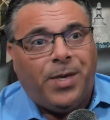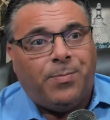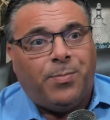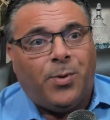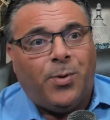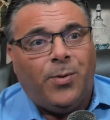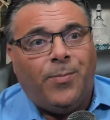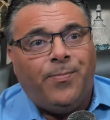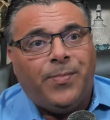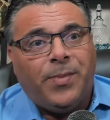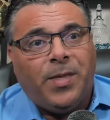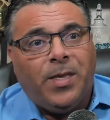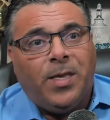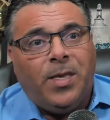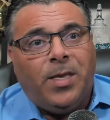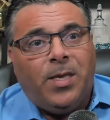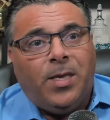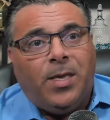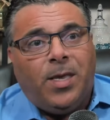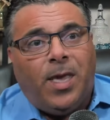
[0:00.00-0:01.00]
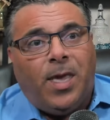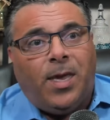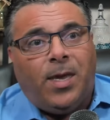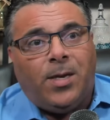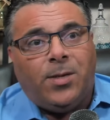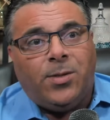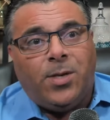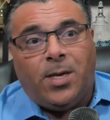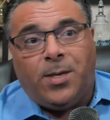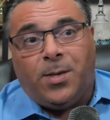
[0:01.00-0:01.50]
people.
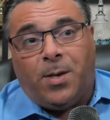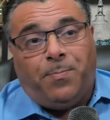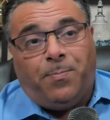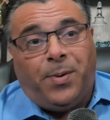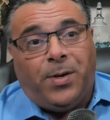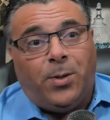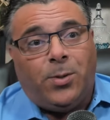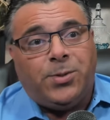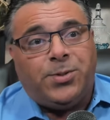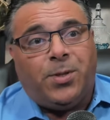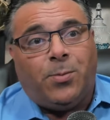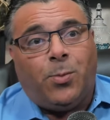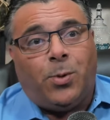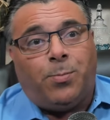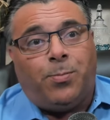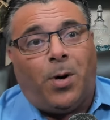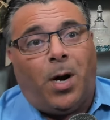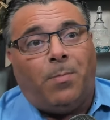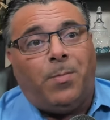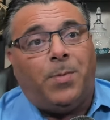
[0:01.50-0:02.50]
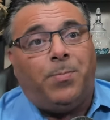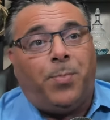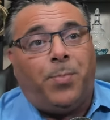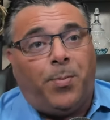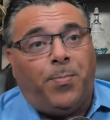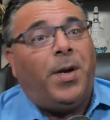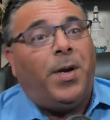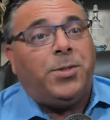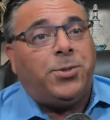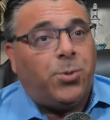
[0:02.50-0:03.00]
And it appears that we're probably
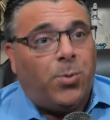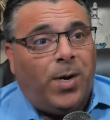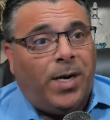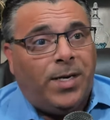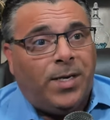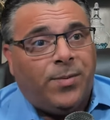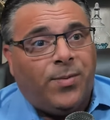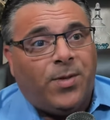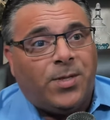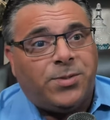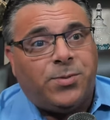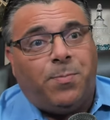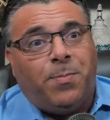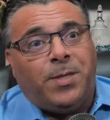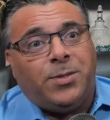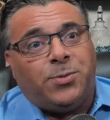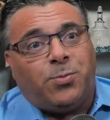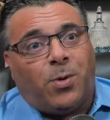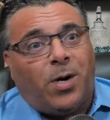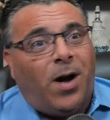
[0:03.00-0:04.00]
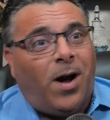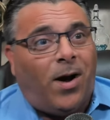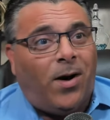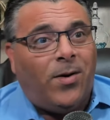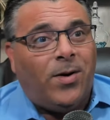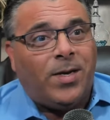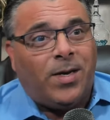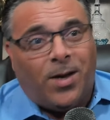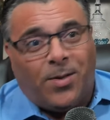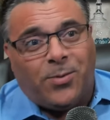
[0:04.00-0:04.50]
perpetuating this. It means we're
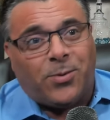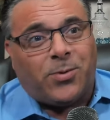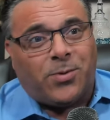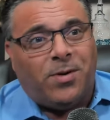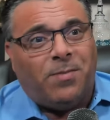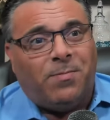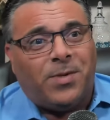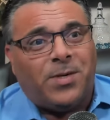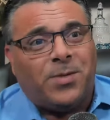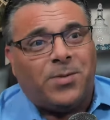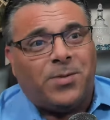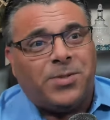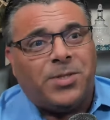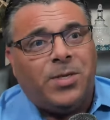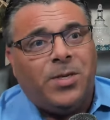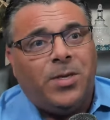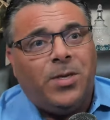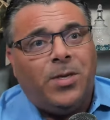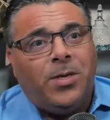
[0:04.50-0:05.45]
hiring other criminals.